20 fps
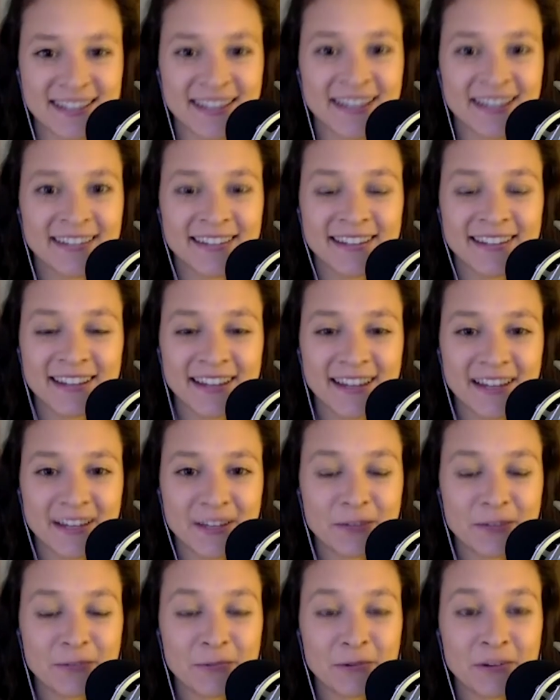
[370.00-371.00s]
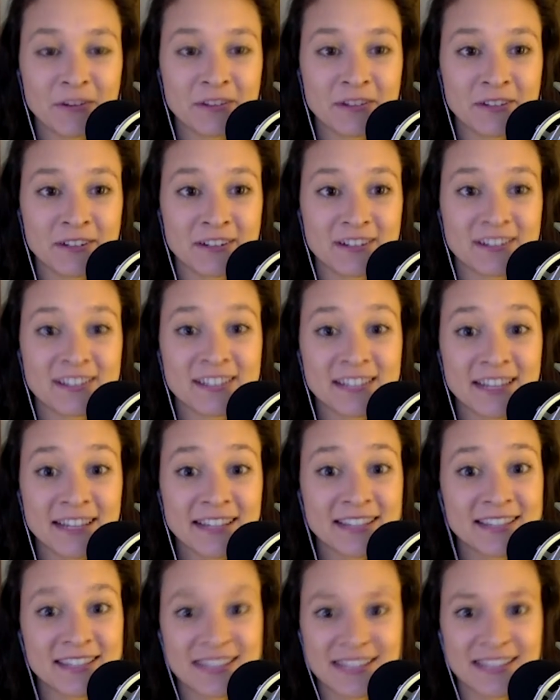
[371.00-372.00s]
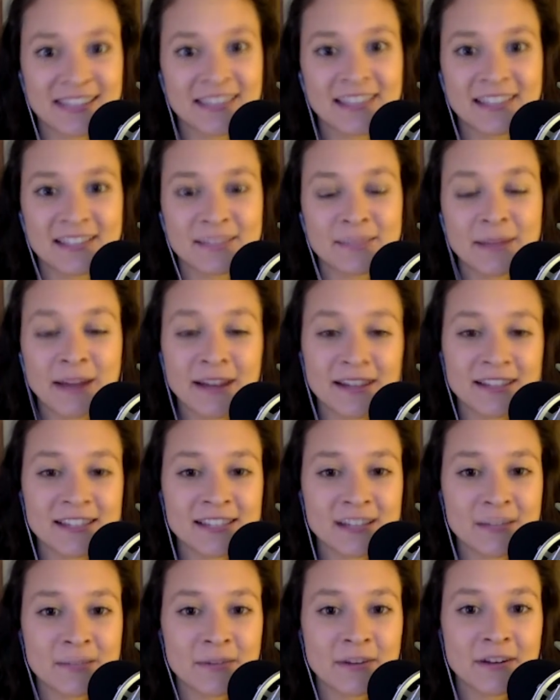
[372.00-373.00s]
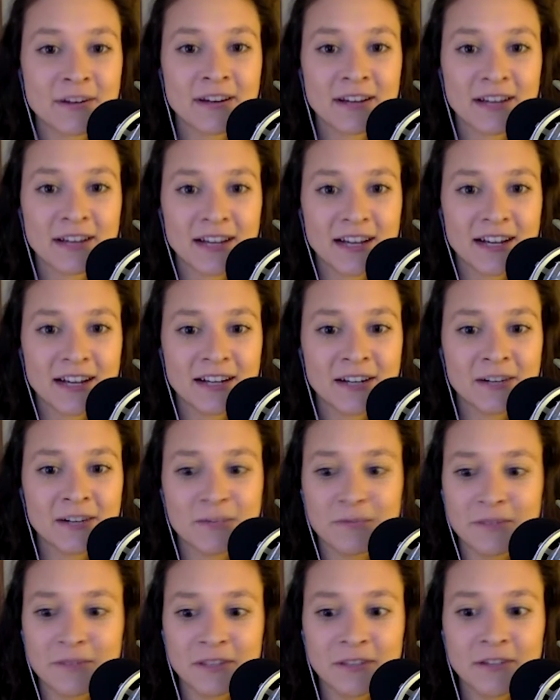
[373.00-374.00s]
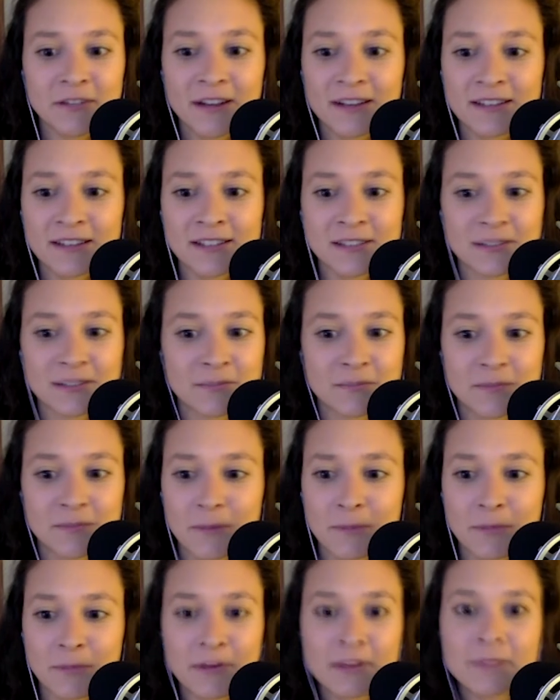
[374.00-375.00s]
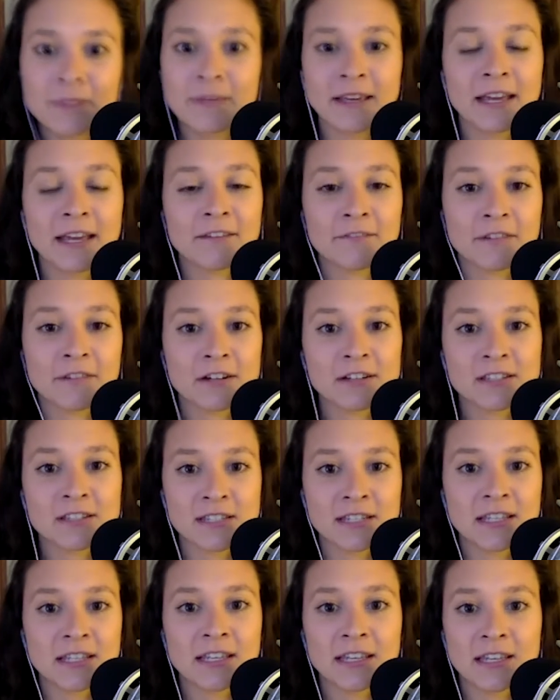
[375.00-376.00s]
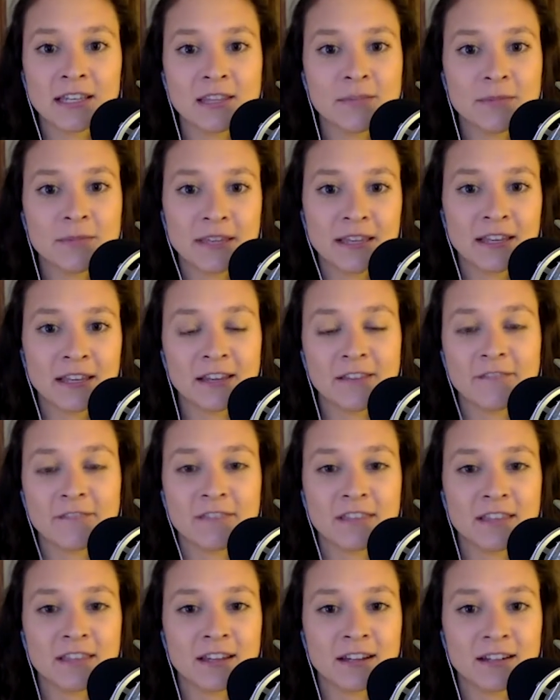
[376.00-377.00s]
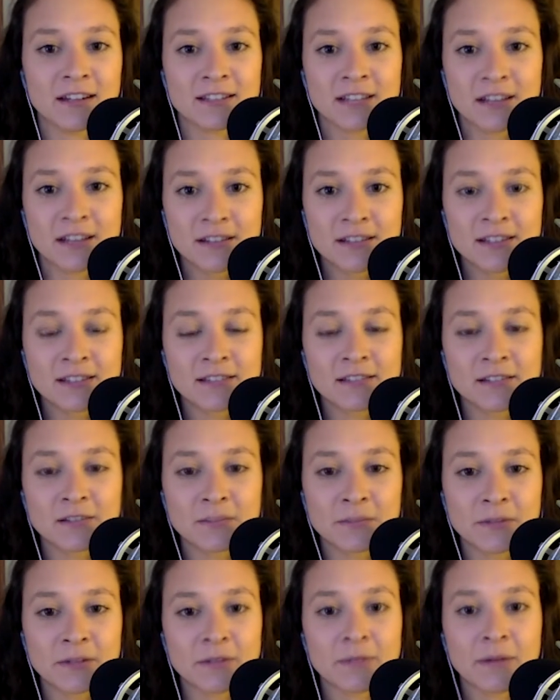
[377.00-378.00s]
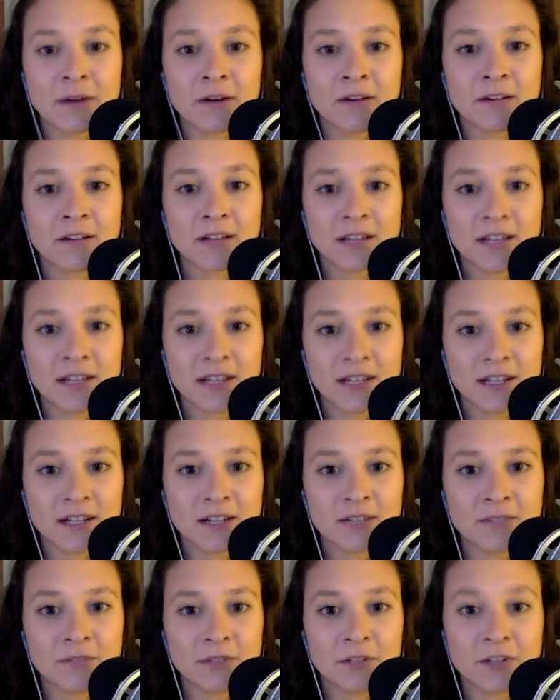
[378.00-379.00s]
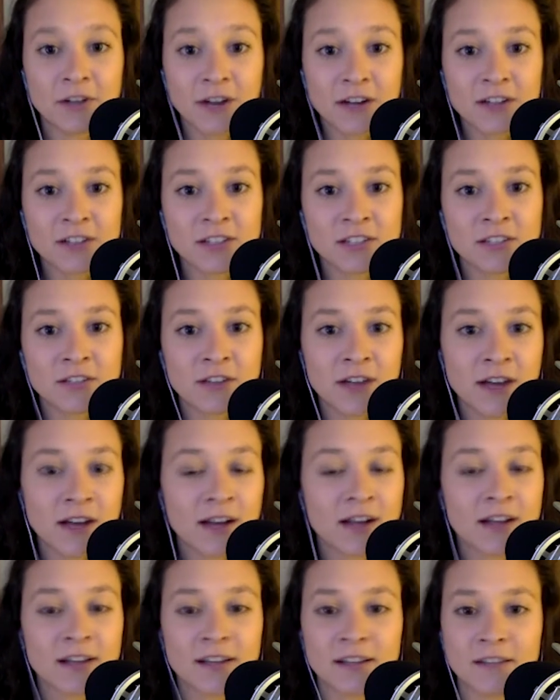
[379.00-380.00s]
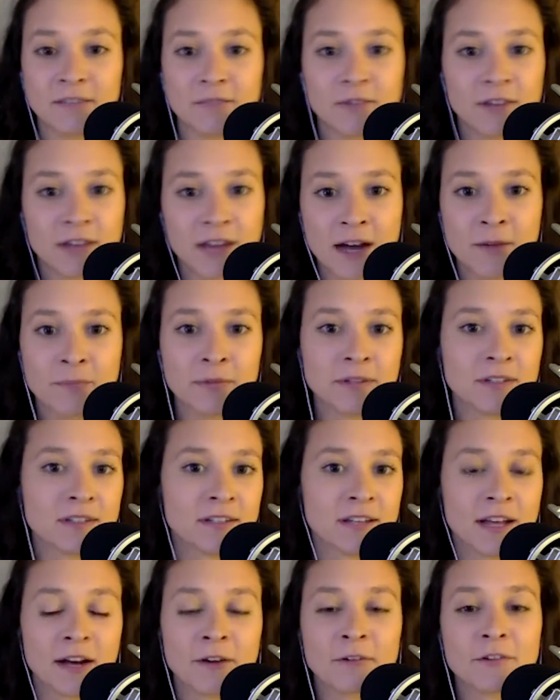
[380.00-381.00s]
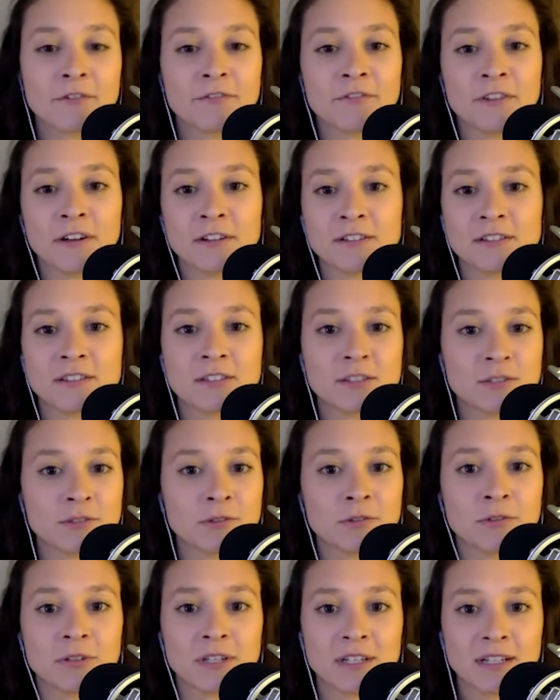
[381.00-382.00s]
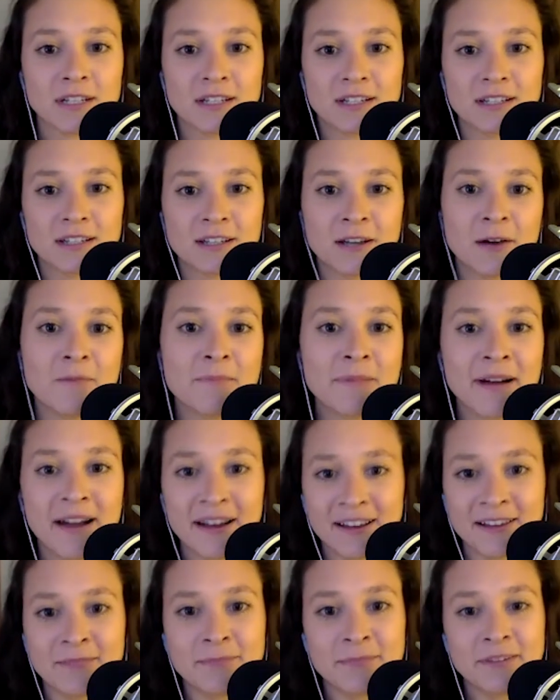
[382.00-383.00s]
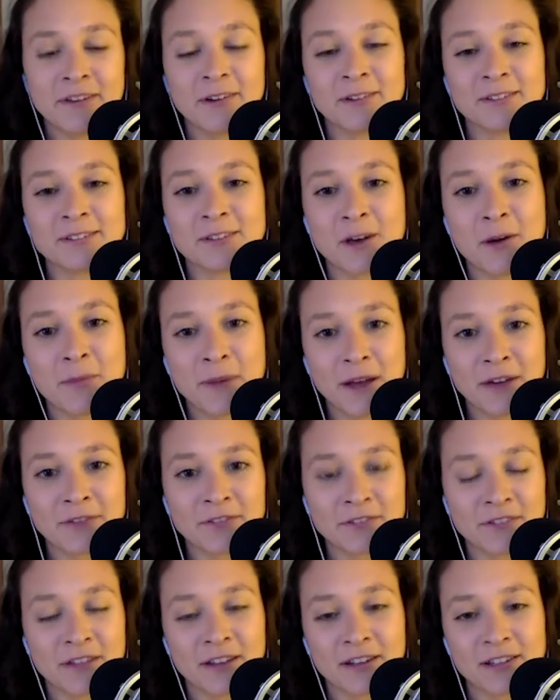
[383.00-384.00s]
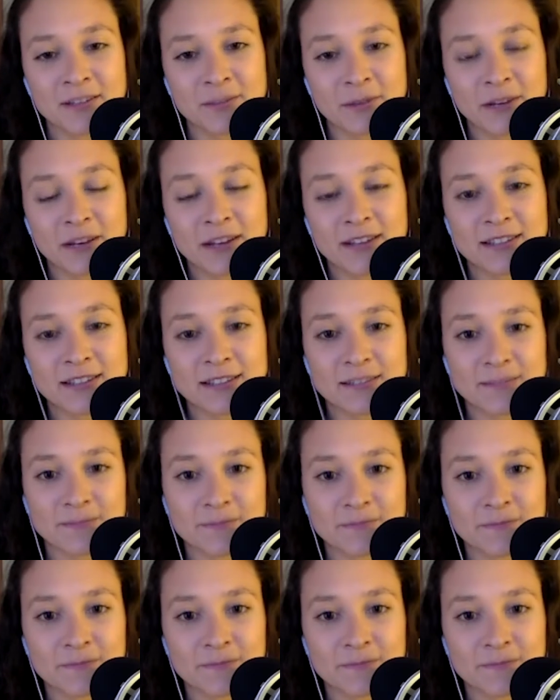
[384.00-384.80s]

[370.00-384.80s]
And you won your sixth this past summer, but you had some pretty big adversity in the beginning of the year. Tell us a little bit about your crash that you had and what happened and how it felt to come back and be on top after that experience.